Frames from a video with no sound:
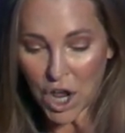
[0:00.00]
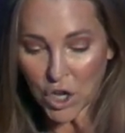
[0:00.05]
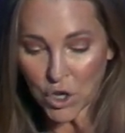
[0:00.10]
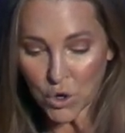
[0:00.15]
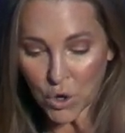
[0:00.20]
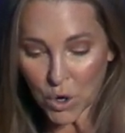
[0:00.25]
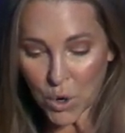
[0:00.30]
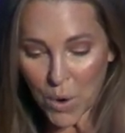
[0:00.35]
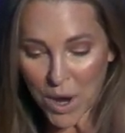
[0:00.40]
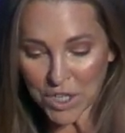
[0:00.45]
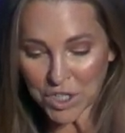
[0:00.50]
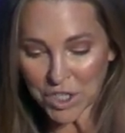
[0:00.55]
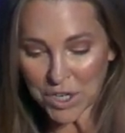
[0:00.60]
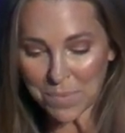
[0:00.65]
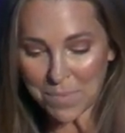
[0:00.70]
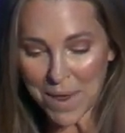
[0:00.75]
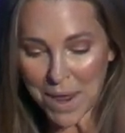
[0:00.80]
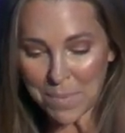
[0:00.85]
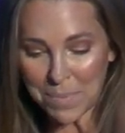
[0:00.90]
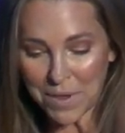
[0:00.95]
Your
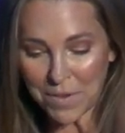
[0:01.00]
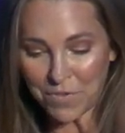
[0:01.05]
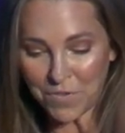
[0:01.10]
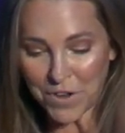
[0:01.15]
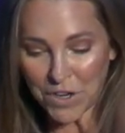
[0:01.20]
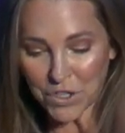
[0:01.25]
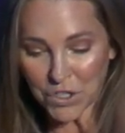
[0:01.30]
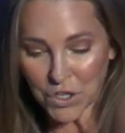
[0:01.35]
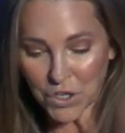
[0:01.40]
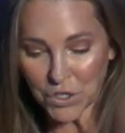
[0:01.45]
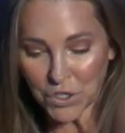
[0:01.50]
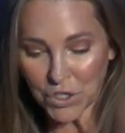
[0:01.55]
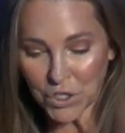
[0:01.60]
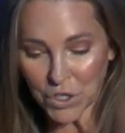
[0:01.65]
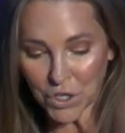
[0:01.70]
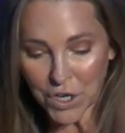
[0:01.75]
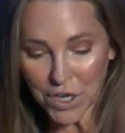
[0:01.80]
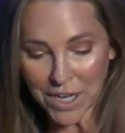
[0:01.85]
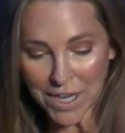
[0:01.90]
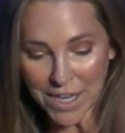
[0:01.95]
question may be featured
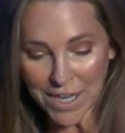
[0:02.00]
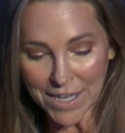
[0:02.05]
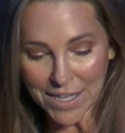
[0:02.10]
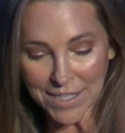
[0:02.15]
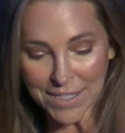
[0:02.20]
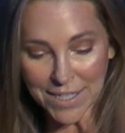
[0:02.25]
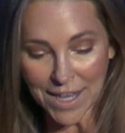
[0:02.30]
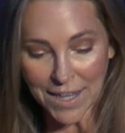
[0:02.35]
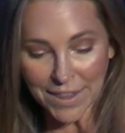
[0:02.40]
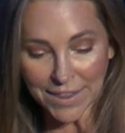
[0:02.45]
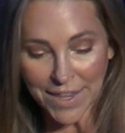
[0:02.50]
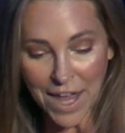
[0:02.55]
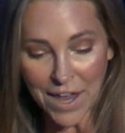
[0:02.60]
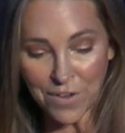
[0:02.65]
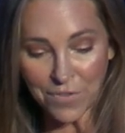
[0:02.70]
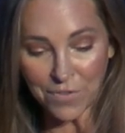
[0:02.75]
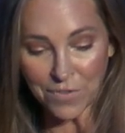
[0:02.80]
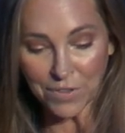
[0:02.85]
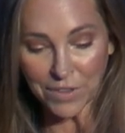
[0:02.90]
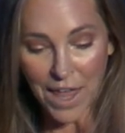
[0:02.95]
during his
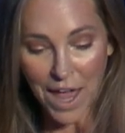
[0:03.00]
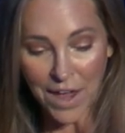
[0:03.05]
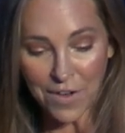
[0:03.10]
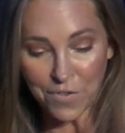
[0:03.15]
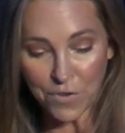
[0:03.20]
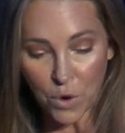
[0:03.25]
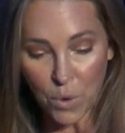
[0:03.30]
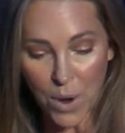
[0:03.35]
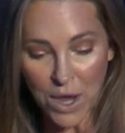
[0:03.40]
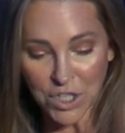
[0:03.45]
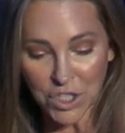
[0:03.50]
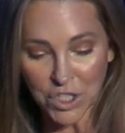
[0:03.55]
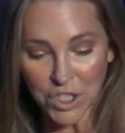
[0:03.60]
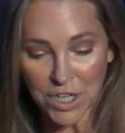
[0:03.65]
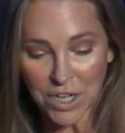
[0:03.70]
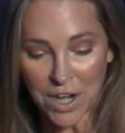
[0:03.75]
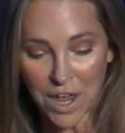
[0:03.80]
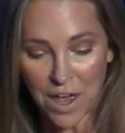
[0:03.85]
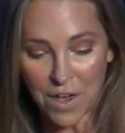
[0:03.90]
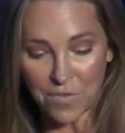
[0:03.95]
Life
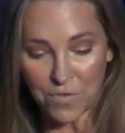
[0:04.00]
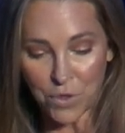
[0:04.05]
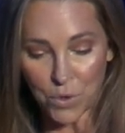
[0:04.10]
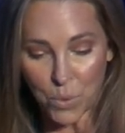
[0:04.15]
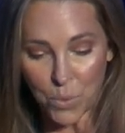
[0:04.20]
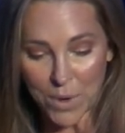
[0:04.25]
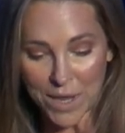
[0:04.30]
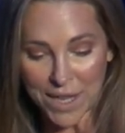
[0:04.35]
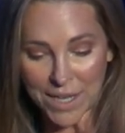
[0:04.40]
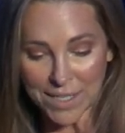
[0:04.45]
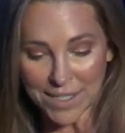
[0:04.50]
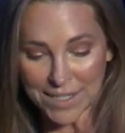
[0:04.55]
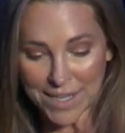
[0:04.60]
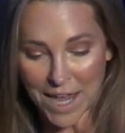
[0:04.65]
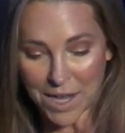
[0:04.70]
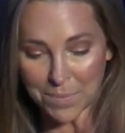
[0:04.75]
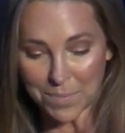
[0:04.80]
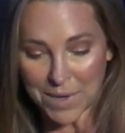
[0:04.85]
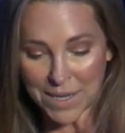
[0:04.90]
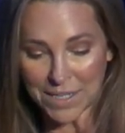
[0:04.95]
Question of the Week
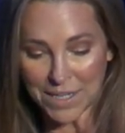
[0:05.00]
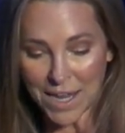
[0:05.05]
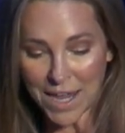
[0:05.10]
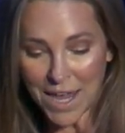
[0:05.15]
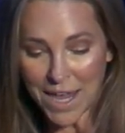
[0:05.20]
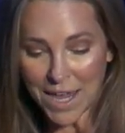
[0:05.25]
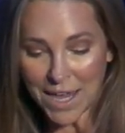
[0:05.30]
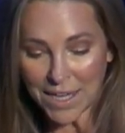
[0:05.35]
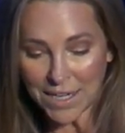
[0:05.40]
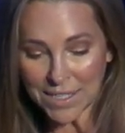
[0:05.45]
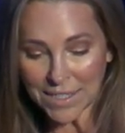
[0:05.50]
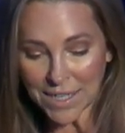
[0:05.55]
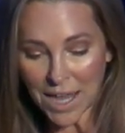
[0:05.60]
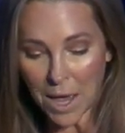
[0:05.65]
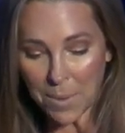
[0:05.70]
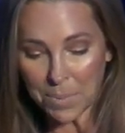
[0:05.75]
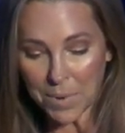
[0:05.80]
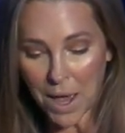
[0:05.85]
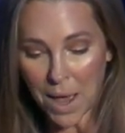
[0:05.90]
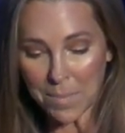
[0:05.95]
segment in his
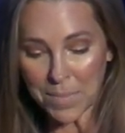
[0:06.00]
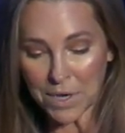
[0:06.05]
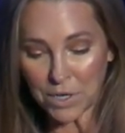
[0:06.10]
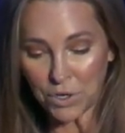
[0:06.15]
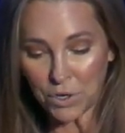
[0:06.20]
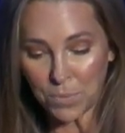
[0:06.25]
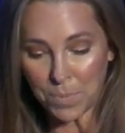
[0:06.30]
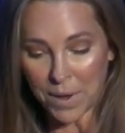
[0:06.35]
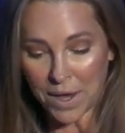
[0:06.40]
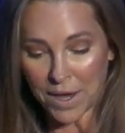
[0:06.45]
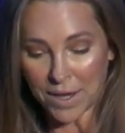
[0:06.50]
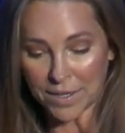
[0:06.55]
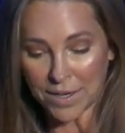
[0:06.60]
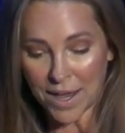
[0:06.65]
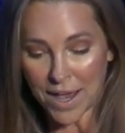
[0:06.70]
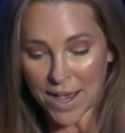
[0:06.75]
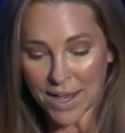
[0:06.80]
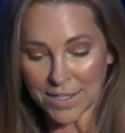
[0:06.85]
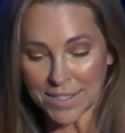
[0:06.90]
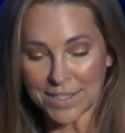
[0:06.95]
upcoming new
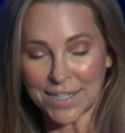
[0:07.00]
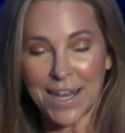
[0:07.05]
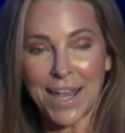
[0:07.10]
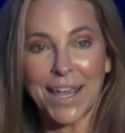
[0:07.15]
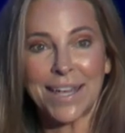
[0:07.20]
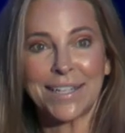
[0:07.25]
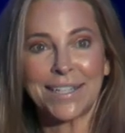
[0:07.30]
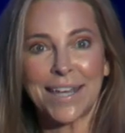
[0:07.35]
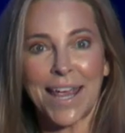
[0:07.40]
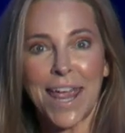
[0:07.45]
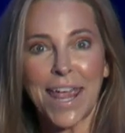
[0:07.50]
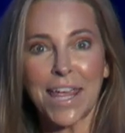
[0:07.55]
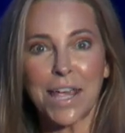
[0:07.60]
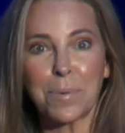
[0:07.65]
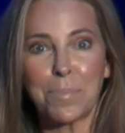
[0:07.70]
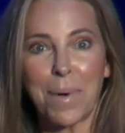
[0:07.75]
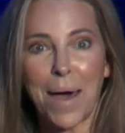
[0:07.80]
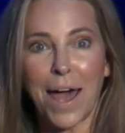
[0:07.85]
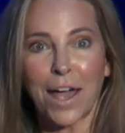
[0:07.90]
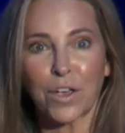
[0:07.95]
podcast,
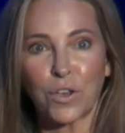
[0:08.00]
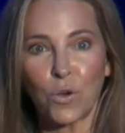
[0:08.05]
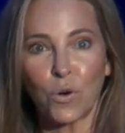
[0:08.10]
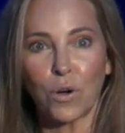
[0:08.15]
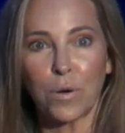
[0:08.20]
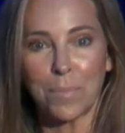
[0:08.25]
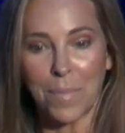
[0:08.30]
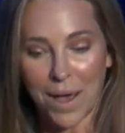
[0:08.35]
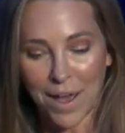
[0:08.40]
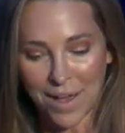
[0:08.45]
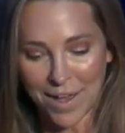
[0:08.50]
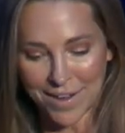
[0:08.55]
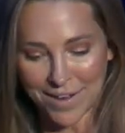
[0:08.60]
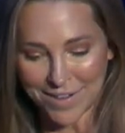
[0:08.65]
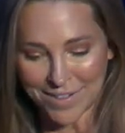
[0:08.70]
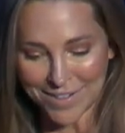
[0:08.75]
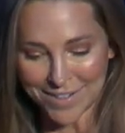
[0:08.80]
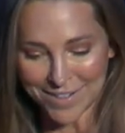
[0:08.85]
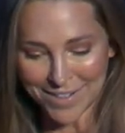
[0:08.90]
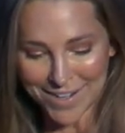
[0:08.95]
Take Back Your
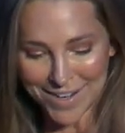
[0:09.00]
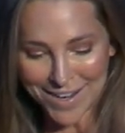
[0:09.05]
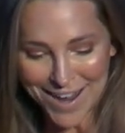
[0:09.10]
Mind.